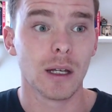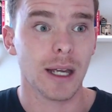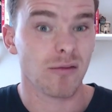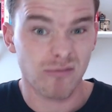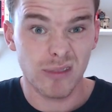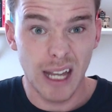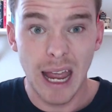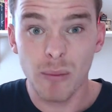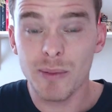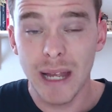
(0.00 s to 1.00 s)
it, it
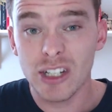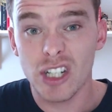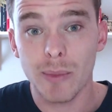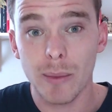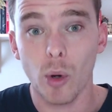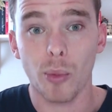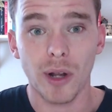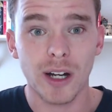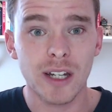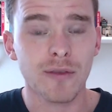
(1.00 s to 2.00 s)
helps me actually to be more
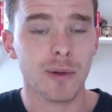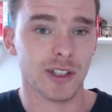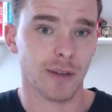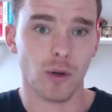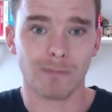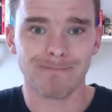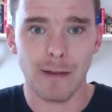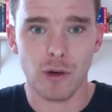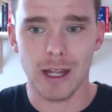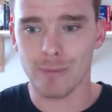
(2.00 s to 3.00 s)
productive because I've got
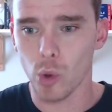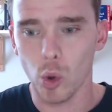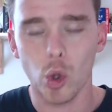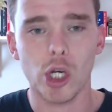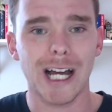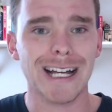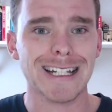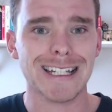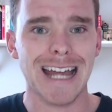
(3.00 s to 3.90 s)
everything more organized